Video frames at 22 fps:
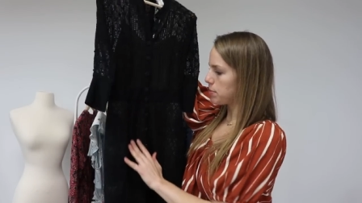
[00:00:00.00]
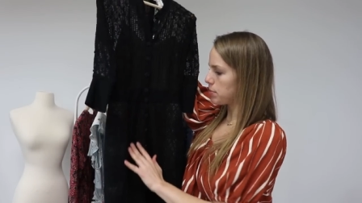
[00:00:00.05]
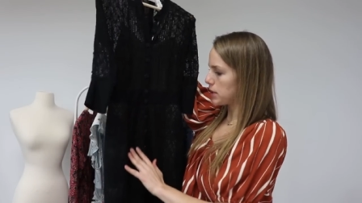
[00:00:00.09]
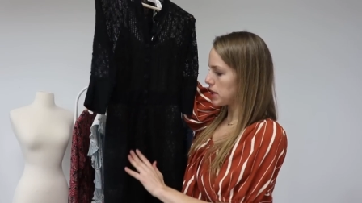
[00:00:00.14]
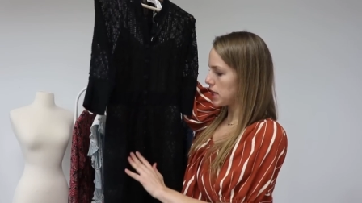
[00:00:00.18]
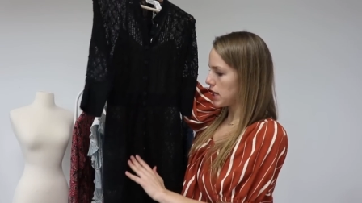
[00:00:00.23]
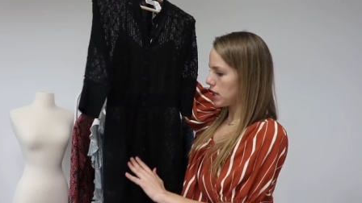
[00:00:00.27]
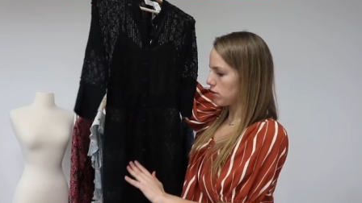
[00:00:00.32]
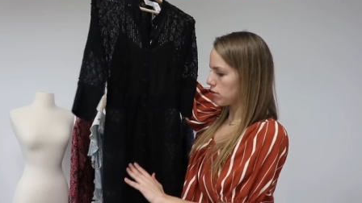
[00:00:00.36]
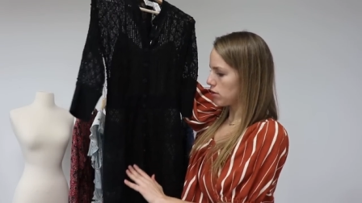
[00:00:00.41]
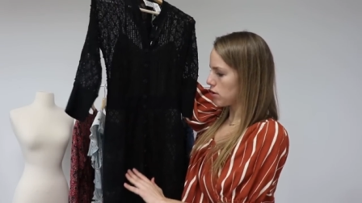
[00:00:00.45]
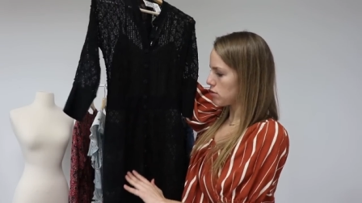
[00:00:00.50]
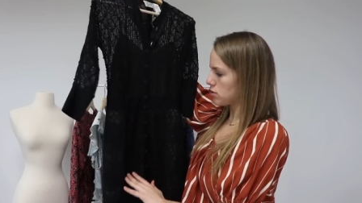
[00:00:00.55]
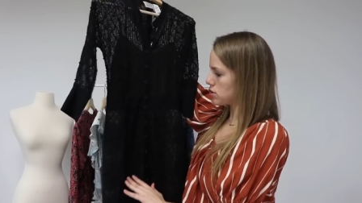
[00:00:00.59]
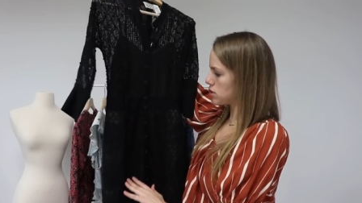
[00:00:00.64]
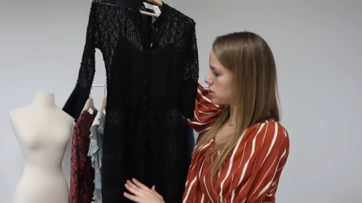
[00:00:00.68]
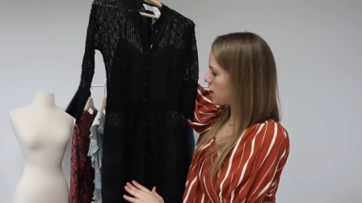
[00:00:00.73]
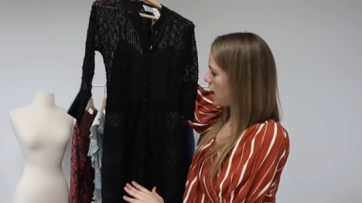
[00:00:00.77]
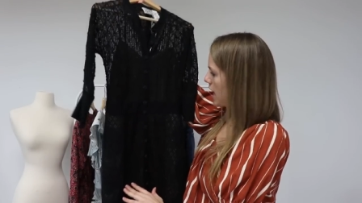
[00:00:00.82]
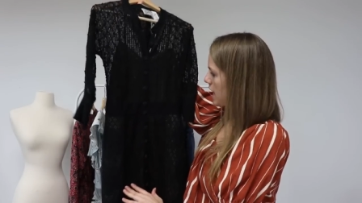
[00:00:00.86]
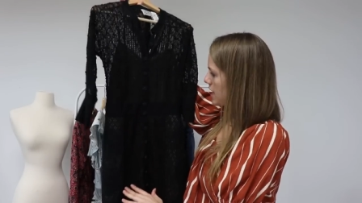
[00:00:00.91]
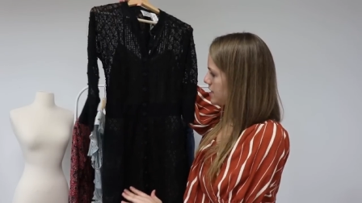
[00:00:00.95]
pretty
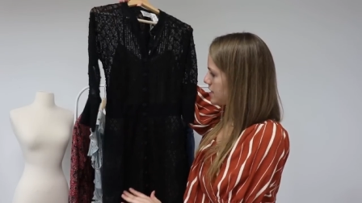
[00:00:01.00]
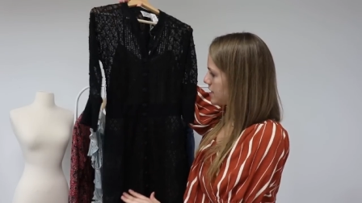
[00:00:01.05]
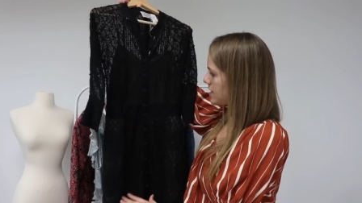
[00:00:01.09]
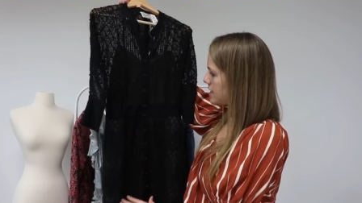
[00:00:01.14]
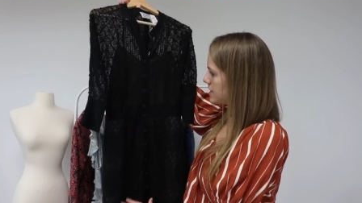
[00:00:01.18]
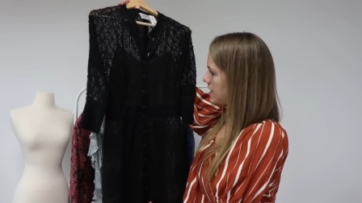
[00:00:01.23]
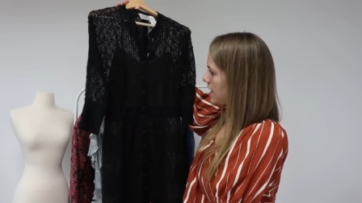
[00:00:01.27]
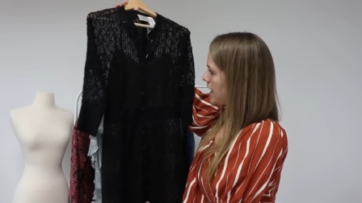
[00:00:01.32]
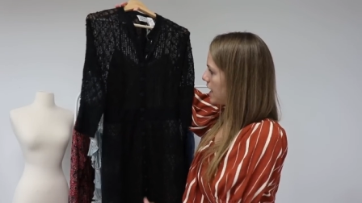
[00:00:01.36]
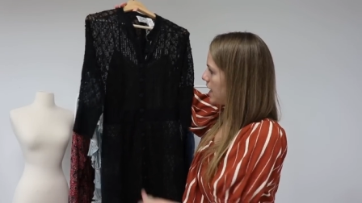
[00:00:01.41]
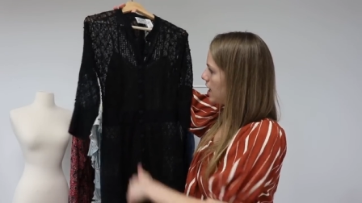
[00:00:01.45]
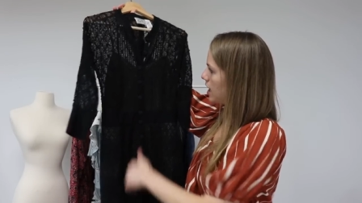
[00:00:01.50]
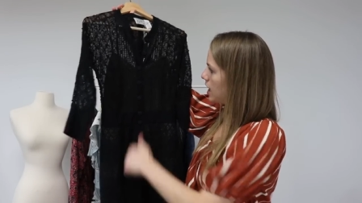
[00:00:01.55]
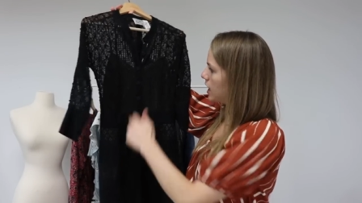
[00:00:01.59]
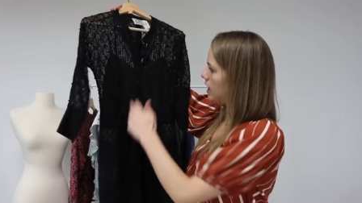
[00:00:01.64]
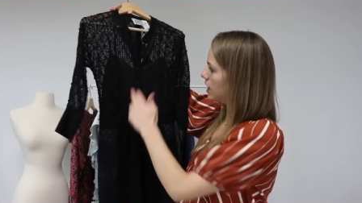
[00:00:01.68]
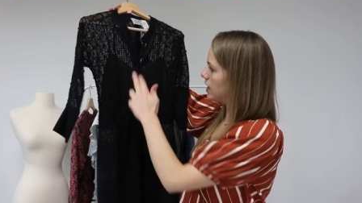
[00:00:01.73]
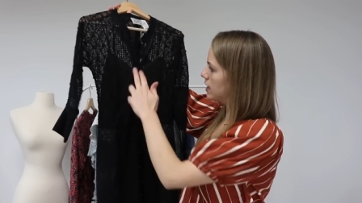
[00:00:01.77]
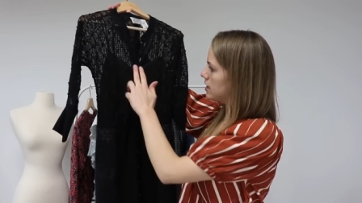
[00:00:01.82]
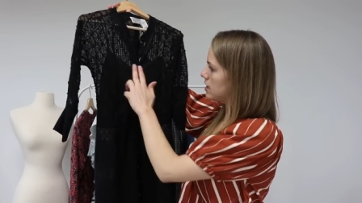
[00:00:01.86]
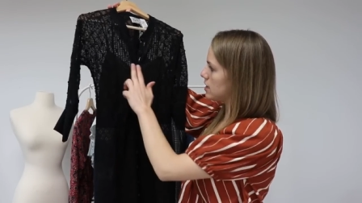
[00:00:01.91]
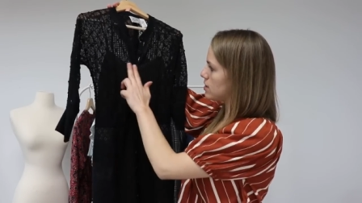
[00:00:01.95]
crochet
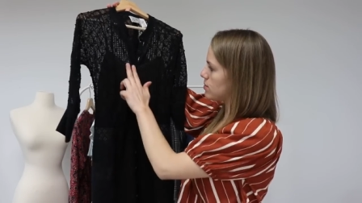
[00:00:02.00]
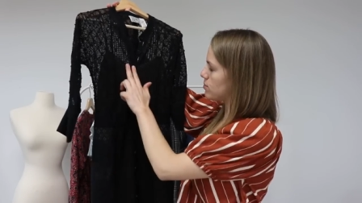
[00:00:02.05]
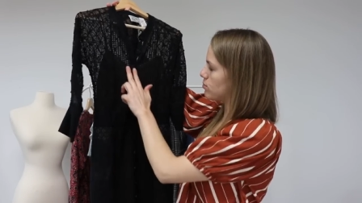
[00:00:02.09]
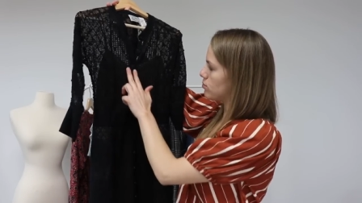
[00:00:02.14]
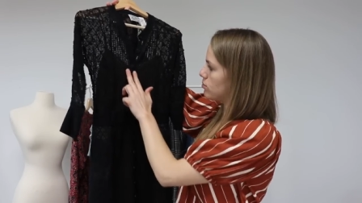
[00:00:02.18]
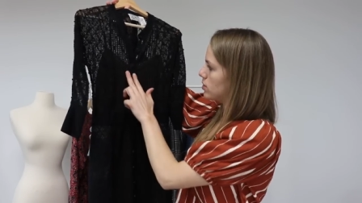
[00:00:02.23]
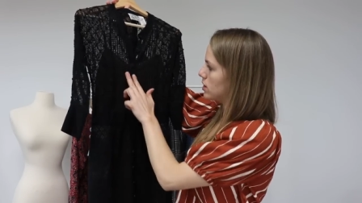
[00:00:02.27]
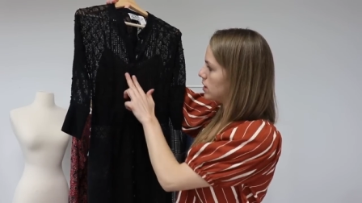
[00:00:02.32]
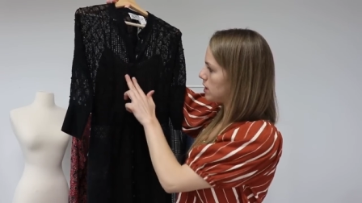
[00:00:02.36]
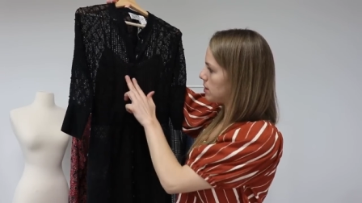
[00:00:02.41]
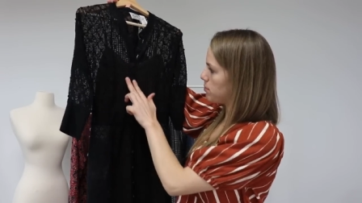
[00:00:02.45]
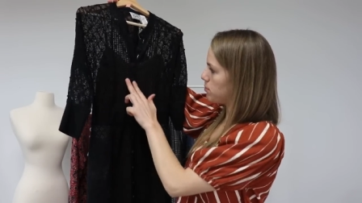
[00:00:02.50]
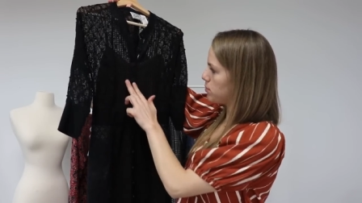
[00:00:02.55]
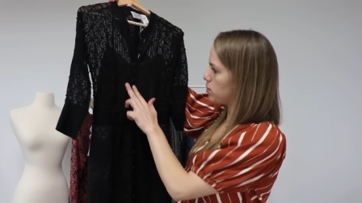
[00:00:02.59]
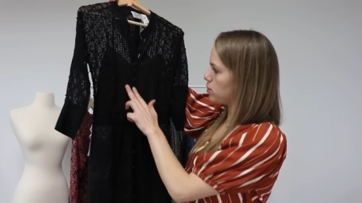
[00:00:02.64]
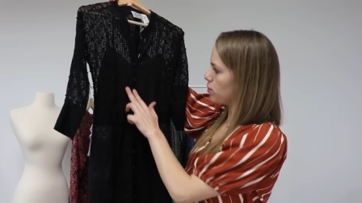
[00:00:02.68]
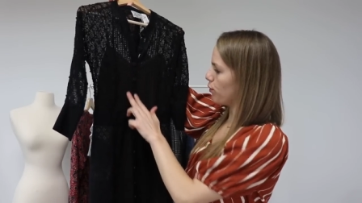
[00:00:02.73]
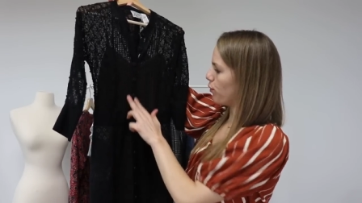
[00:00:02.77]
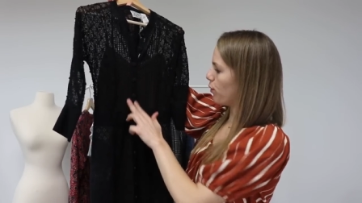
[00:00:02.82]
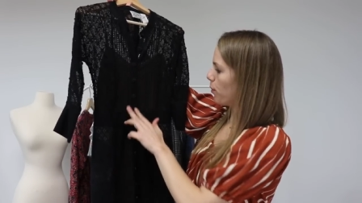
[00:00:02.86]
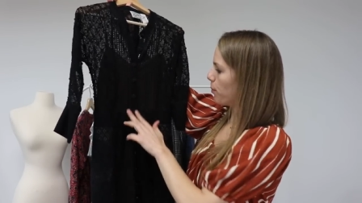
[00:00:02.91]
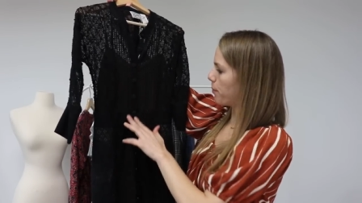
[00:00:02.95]
detail and these really
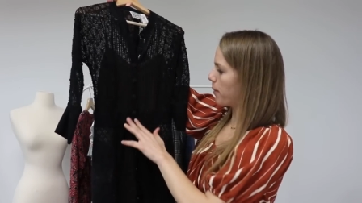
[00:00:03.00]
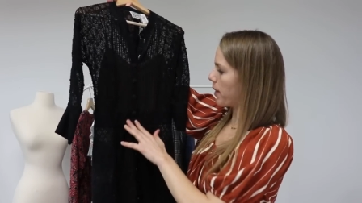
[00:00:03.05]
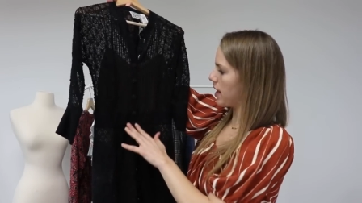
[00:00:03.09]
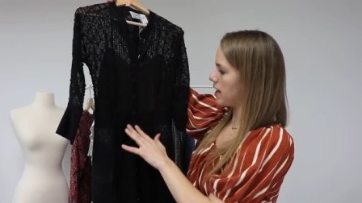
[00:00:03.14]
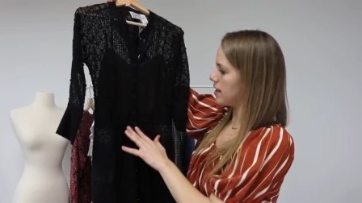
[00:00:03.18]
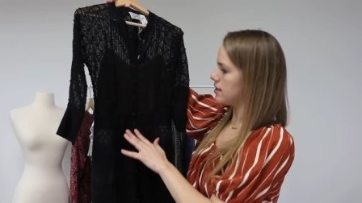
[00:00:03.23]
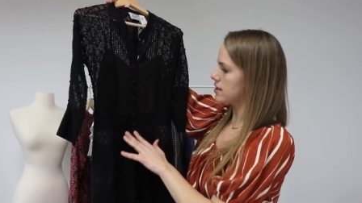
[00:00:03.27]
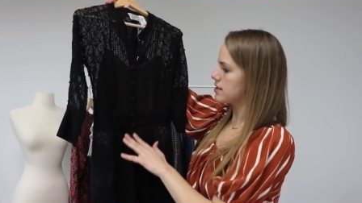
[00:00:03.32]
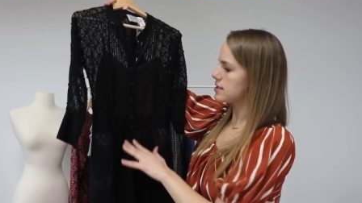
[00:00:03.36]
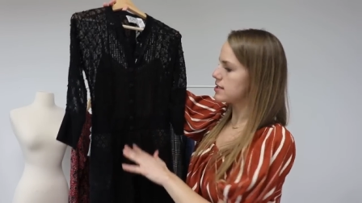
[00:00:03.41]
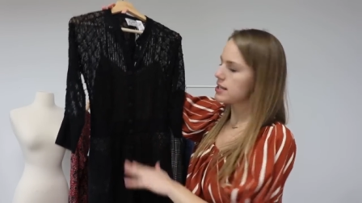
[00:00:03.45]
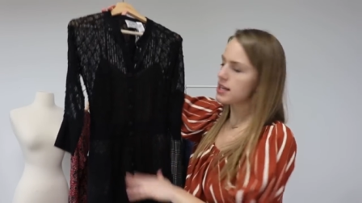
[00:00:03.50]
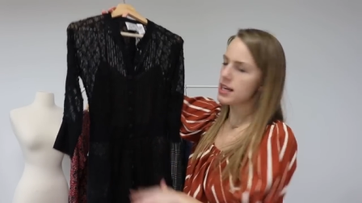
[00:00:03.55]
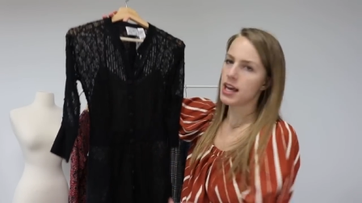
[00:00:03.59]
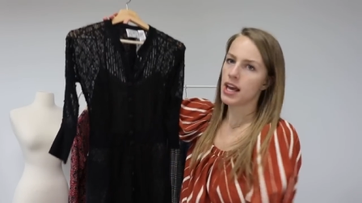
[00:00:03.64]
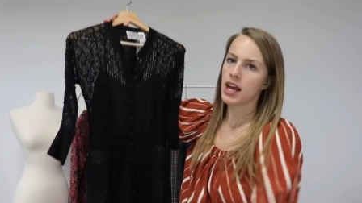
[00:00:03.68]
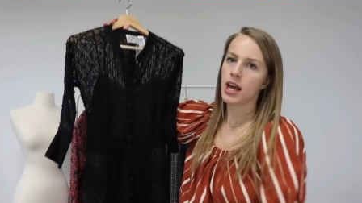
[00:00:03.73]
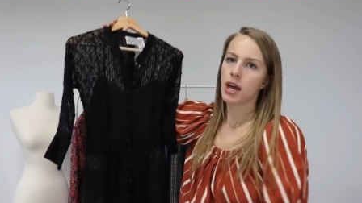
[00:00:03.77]
beautiful buttons.